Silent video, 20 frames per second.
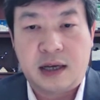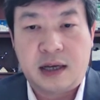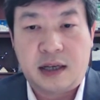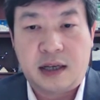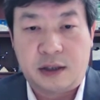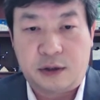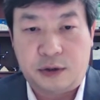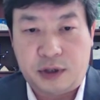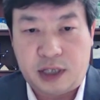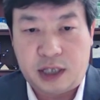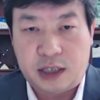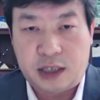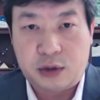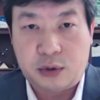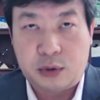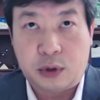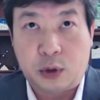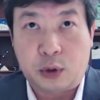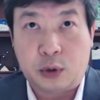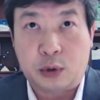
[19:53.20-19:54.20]
you need
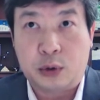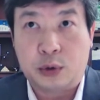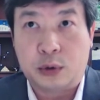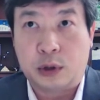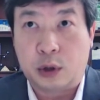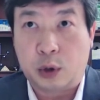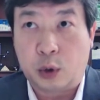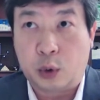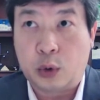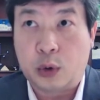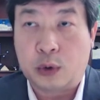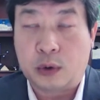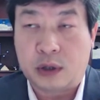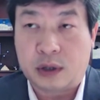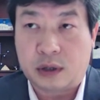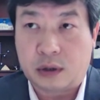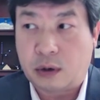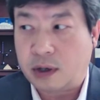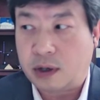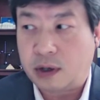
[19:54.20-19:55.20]
to go to the local
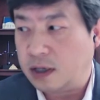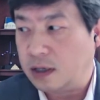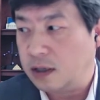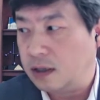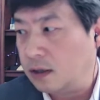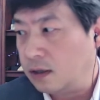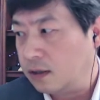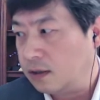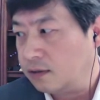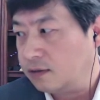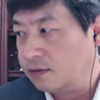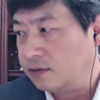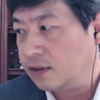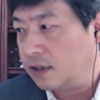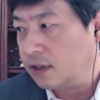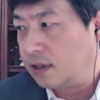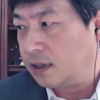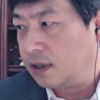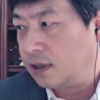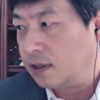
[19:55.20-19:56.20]
authority of
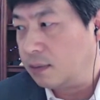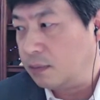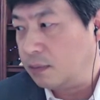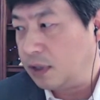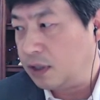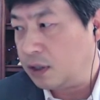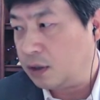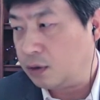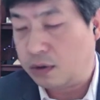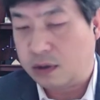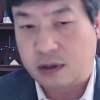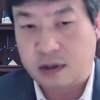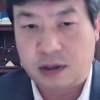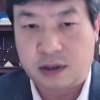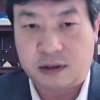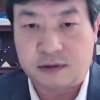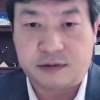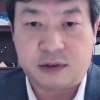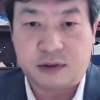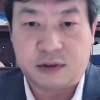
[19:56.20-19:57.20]
Ministry
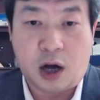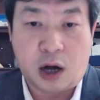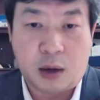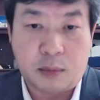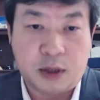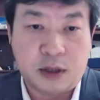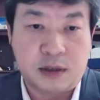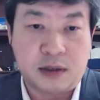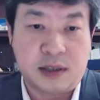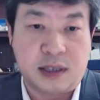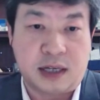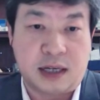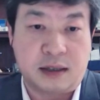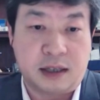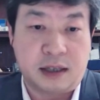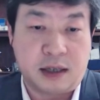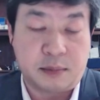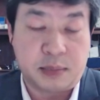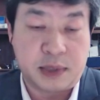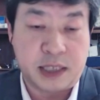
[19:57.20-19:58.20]
of Commerce
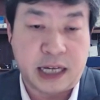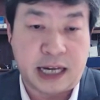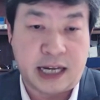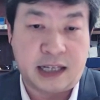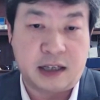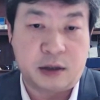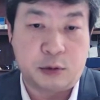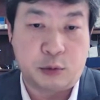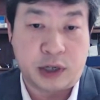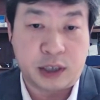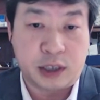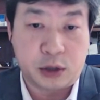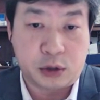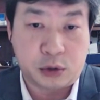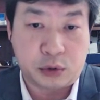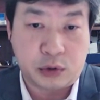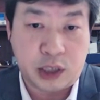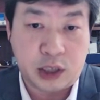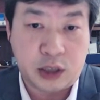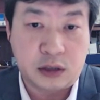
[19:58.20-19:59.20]
and obtain a
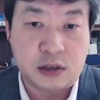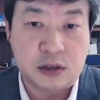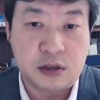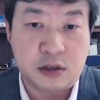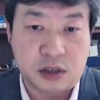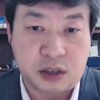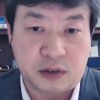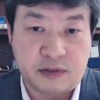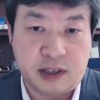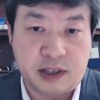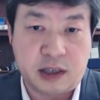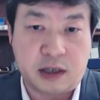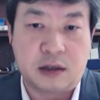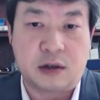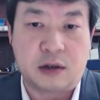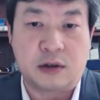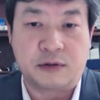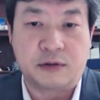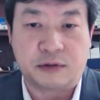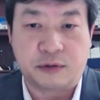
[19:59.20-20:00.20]
registration certificate
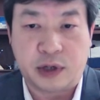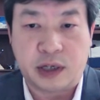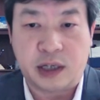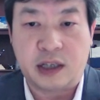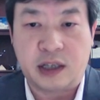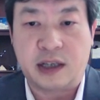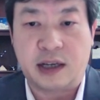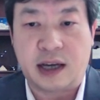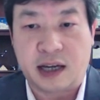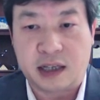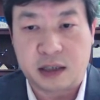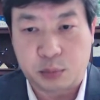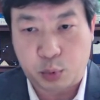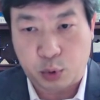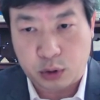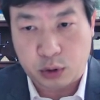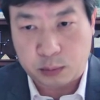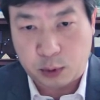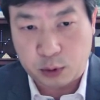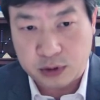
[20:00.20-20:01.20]
of freely
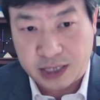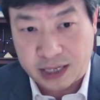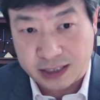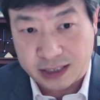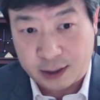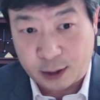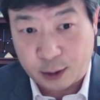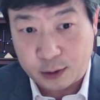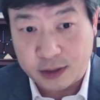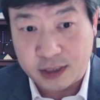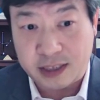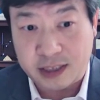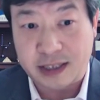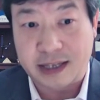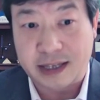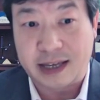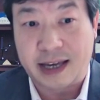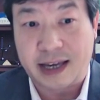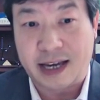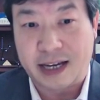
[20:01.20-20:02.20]
exportable technology
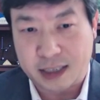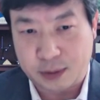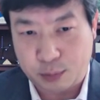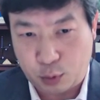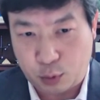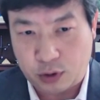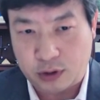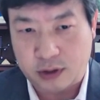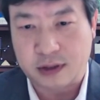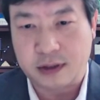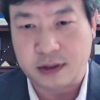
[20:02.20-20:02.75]
export